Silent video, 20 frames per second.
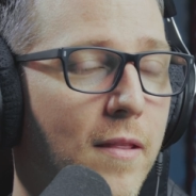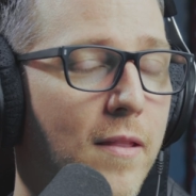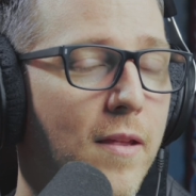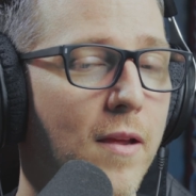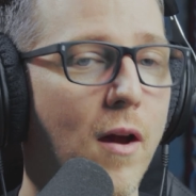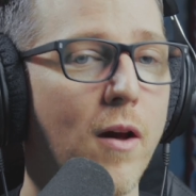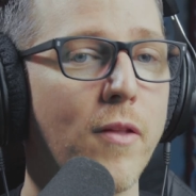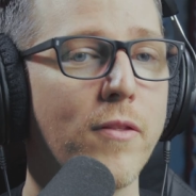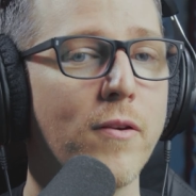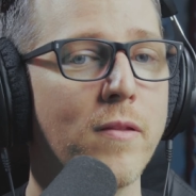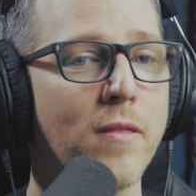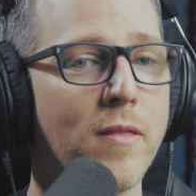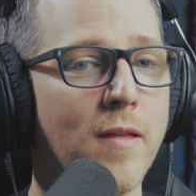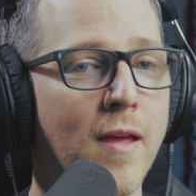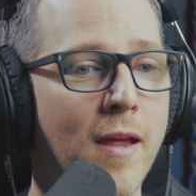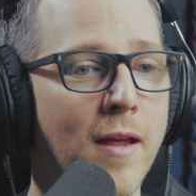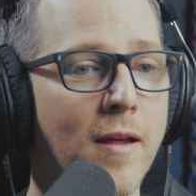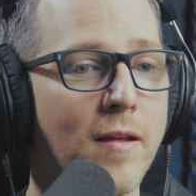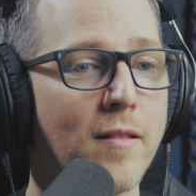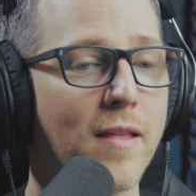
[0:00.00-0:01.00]
The other
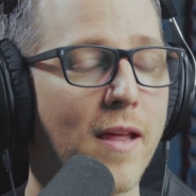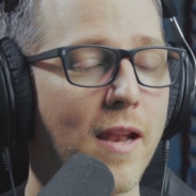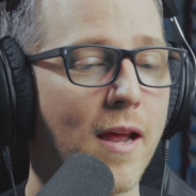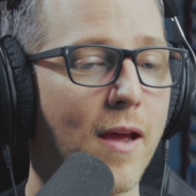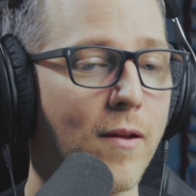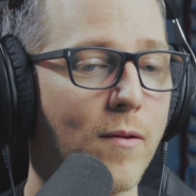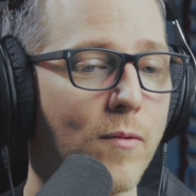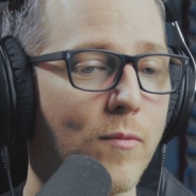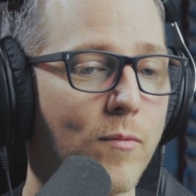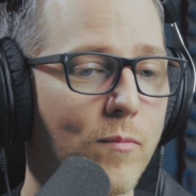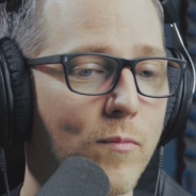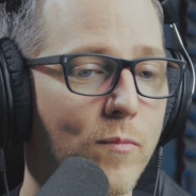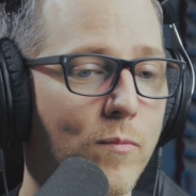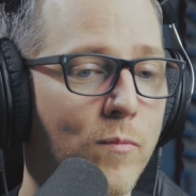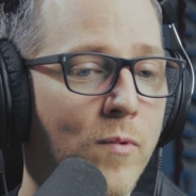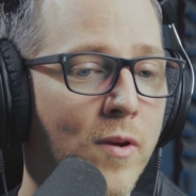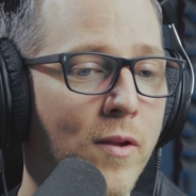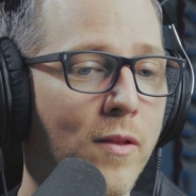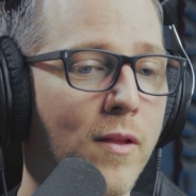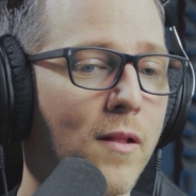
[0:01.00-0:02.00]
thing that I
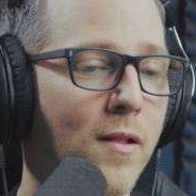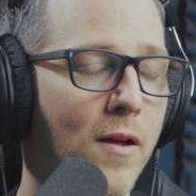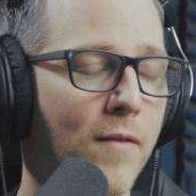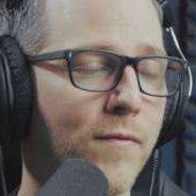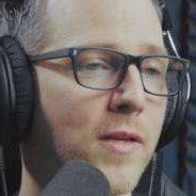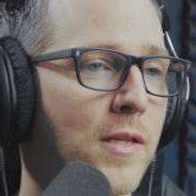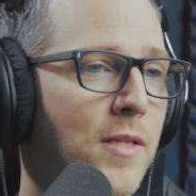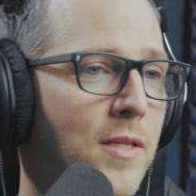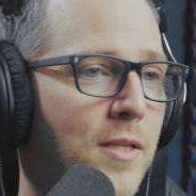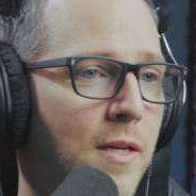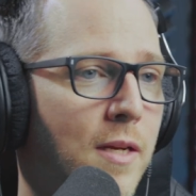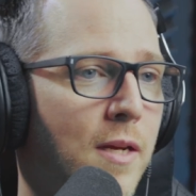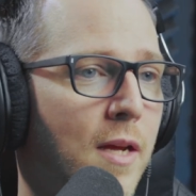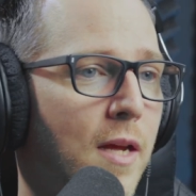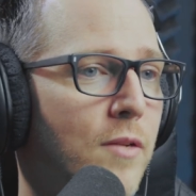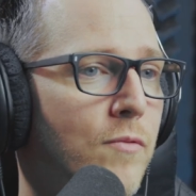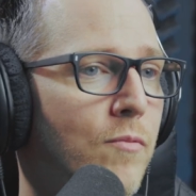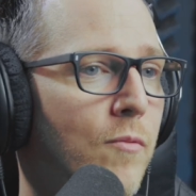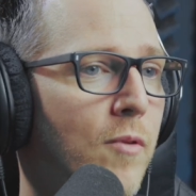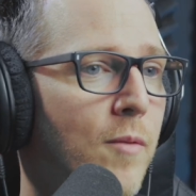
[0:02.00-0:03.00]
really love to see
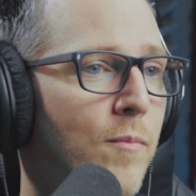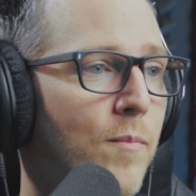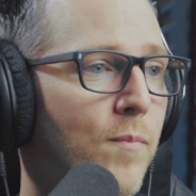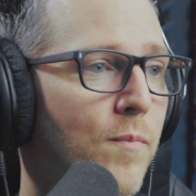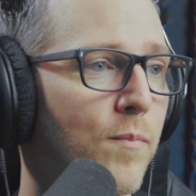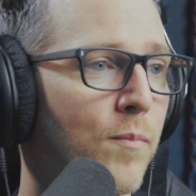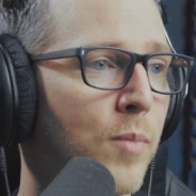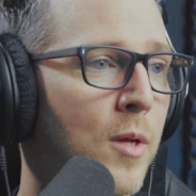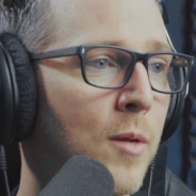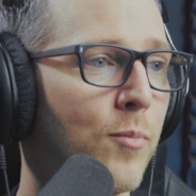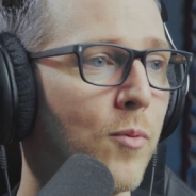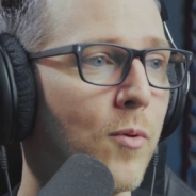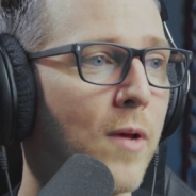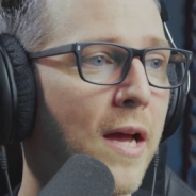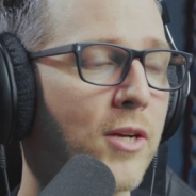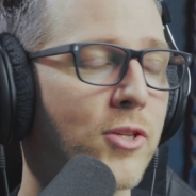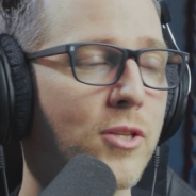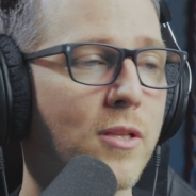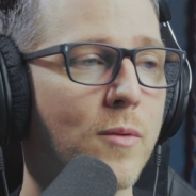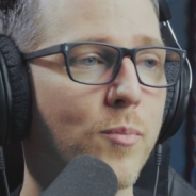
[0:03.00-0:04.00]
is when people
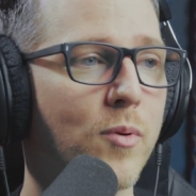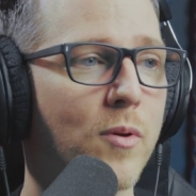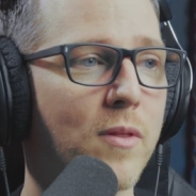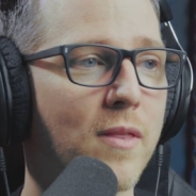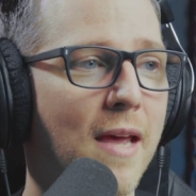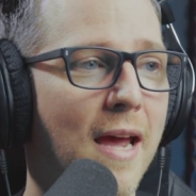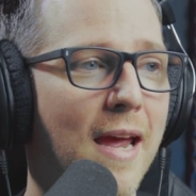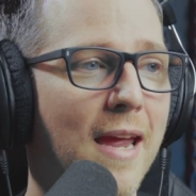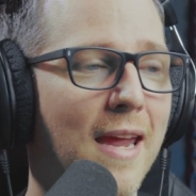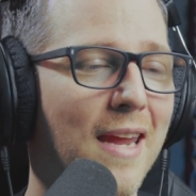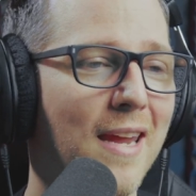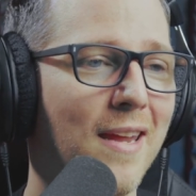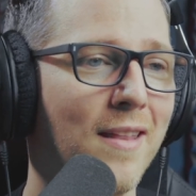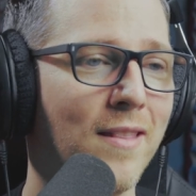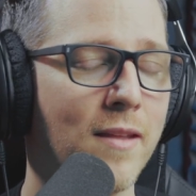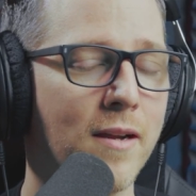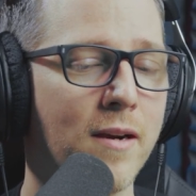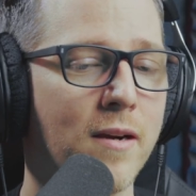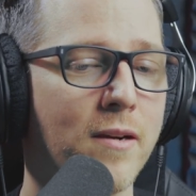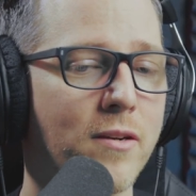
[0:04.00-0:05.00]
actually put that
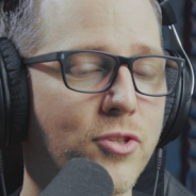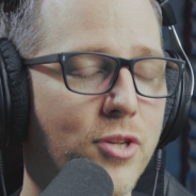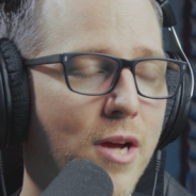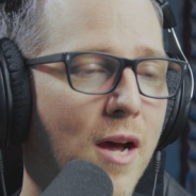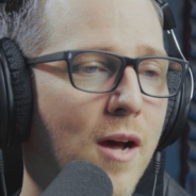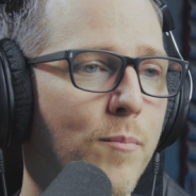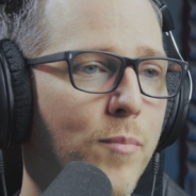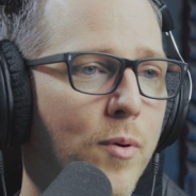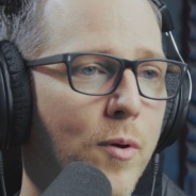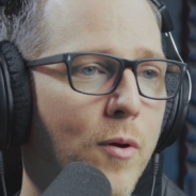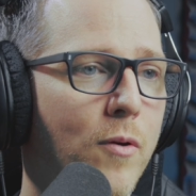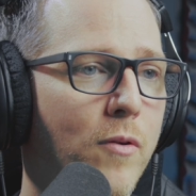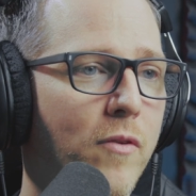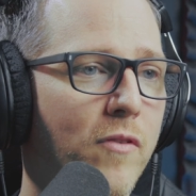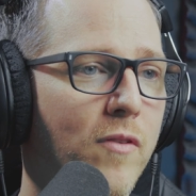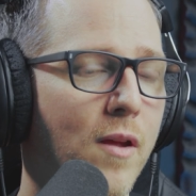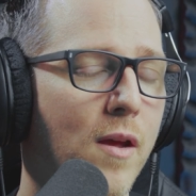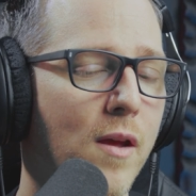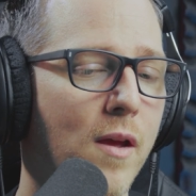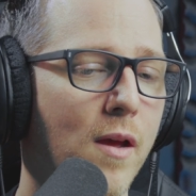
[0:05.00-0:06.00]
in their job
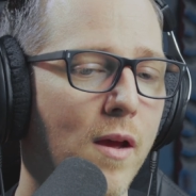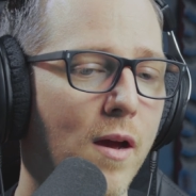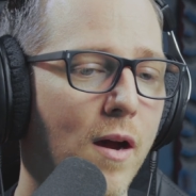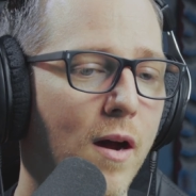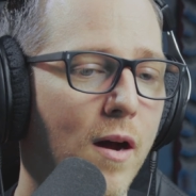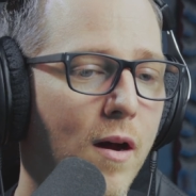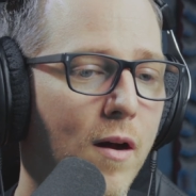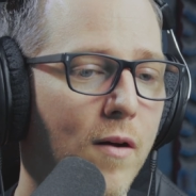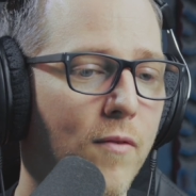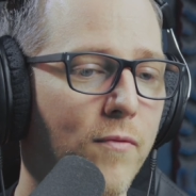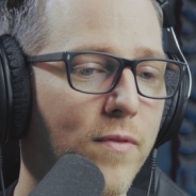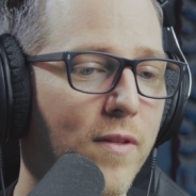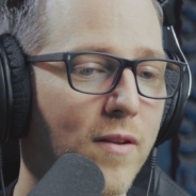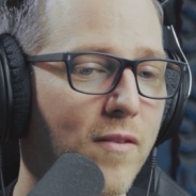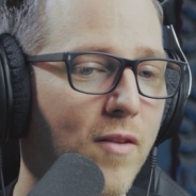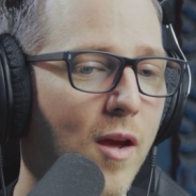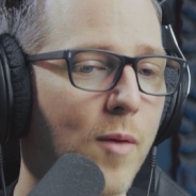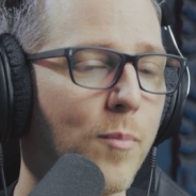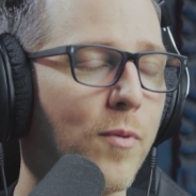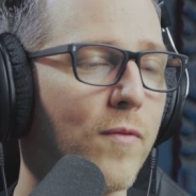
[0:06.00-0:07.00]
post of the
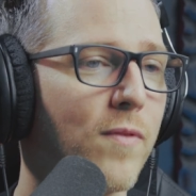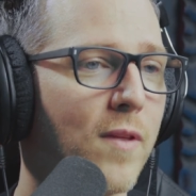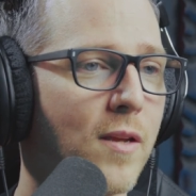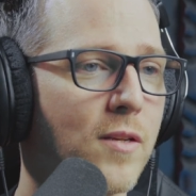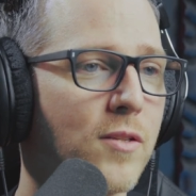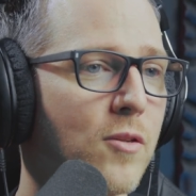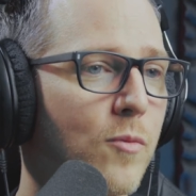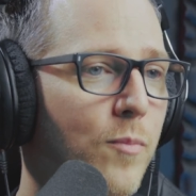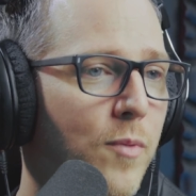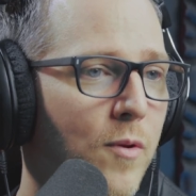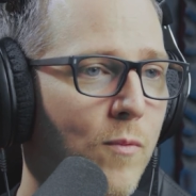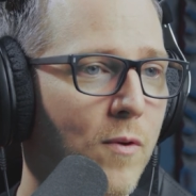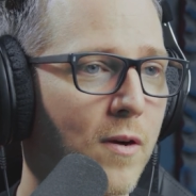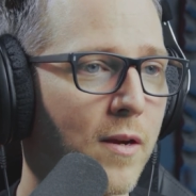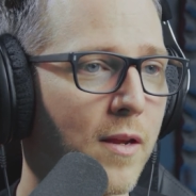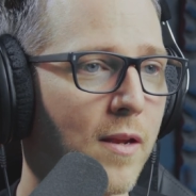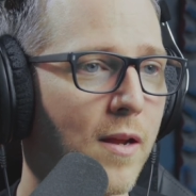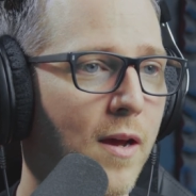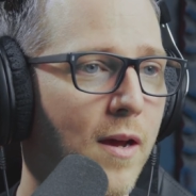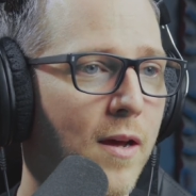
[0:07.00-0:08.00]
type of things you'll be
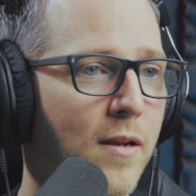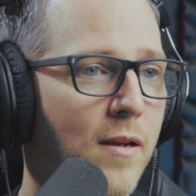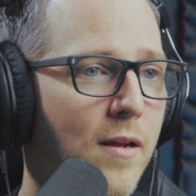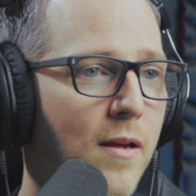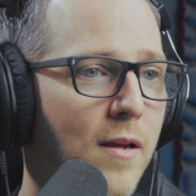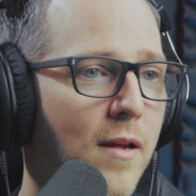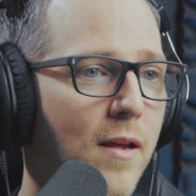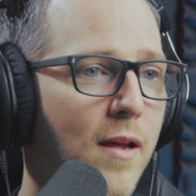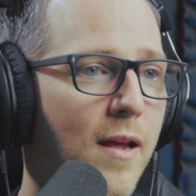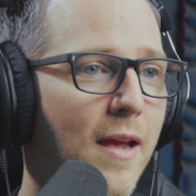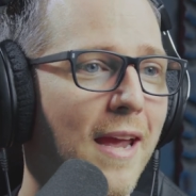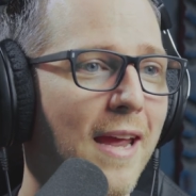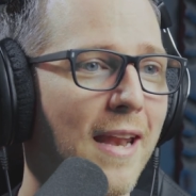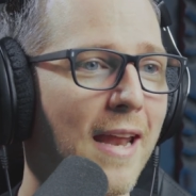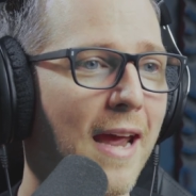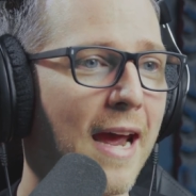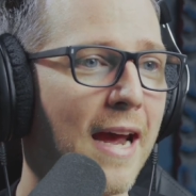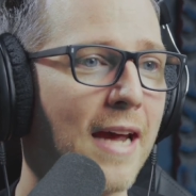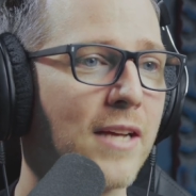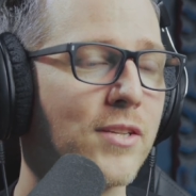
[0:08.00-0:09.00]
working on,
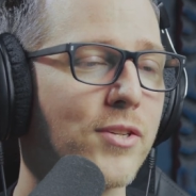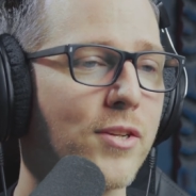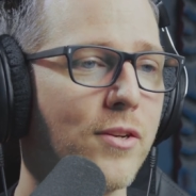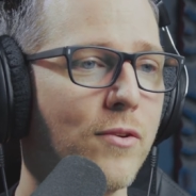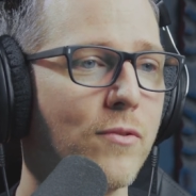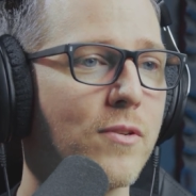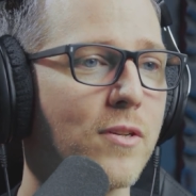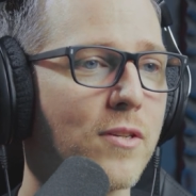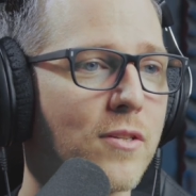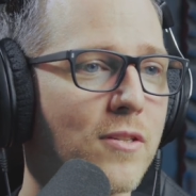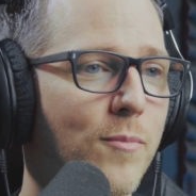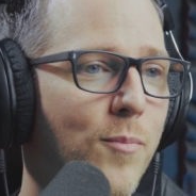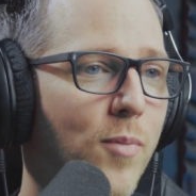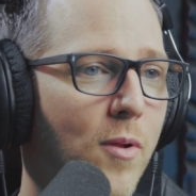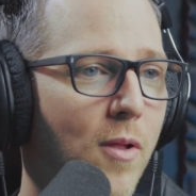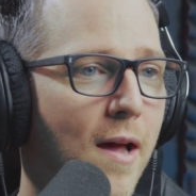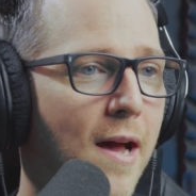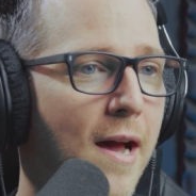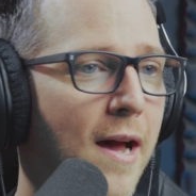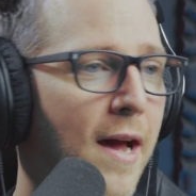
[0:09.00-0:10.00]
and ask you to
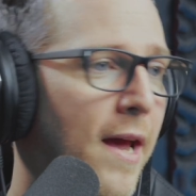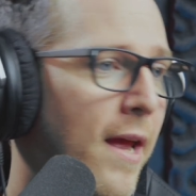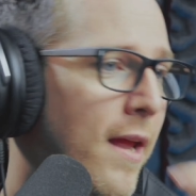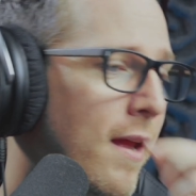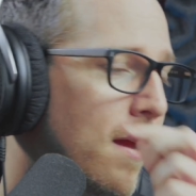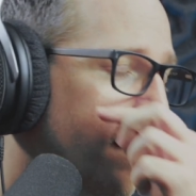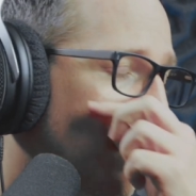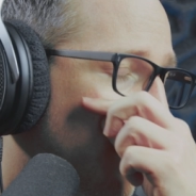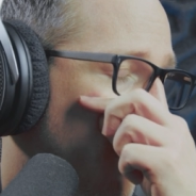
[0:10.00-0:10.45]
supply